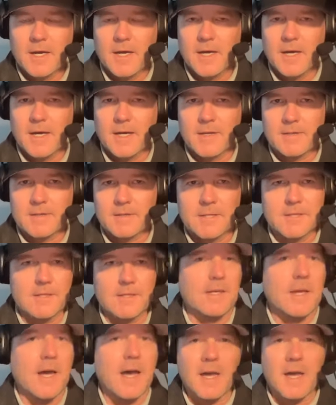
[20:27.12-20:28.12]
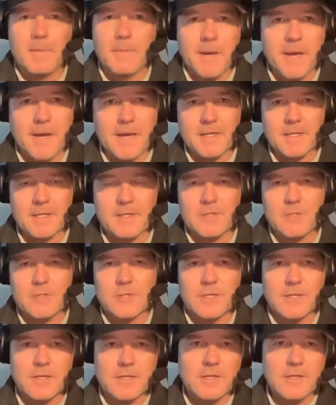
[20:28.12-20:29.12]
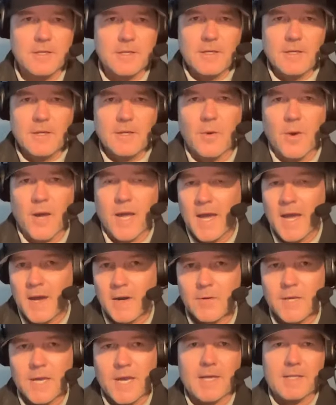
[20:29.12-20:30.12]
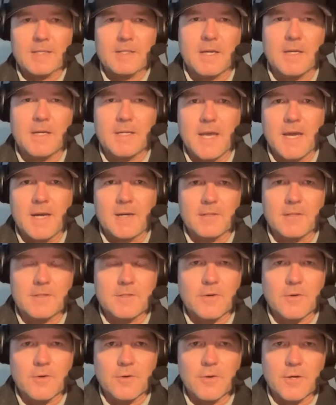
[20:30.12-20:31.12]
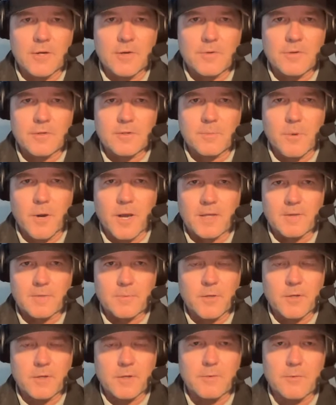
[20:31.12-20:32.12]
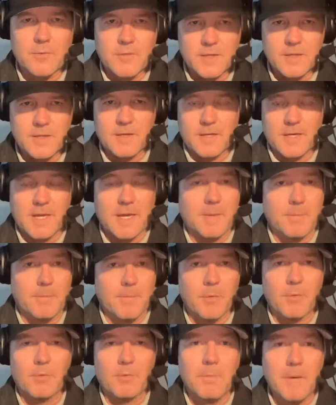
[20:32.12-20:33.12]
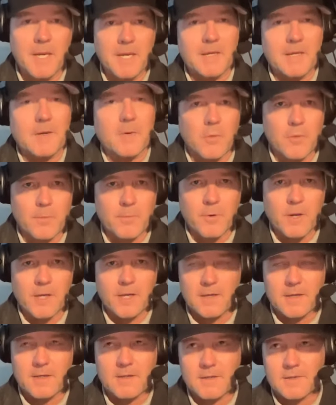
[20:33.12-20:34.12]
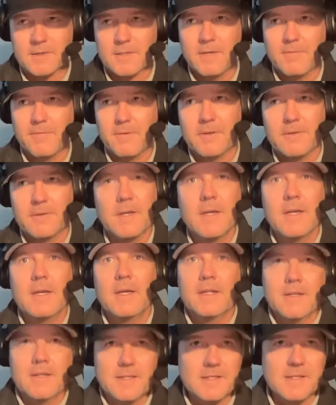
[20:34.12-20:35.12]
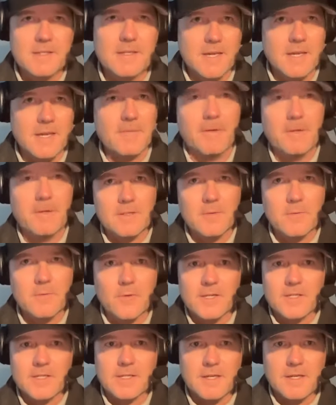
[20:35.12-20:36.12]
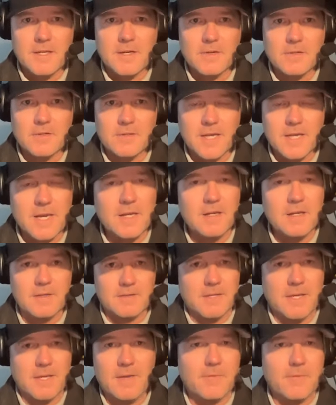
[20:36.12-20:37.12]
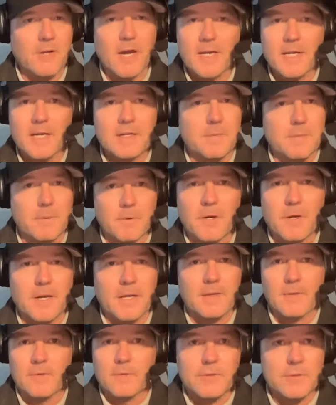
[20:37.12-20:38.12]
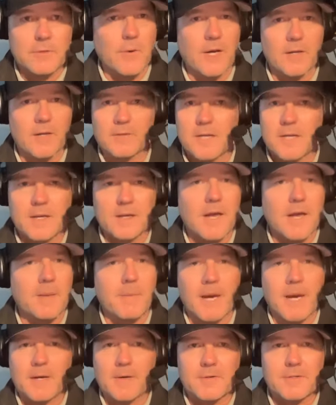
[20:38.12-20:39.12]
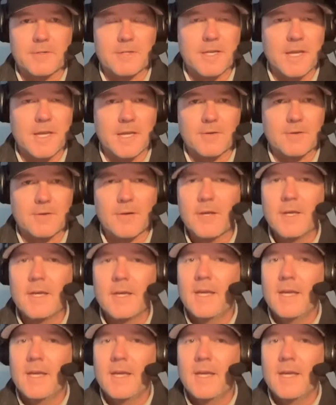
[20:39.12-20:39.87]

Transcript: to the dime package, and how guys like Dallas Turner and Chris Braswell, who can both be incorporated into this defense. This is a defense in recent years. They've liked to play those two outside linebackers together,